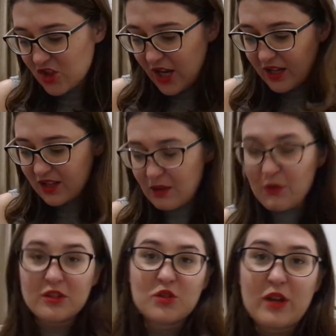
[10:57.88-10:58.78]
jacket.
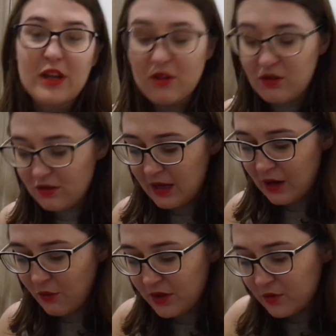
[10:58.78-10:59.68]
I'm gonna try it on.
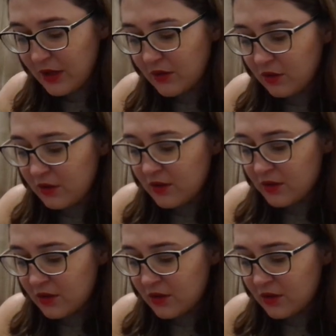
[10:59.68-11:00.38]
I already tried it on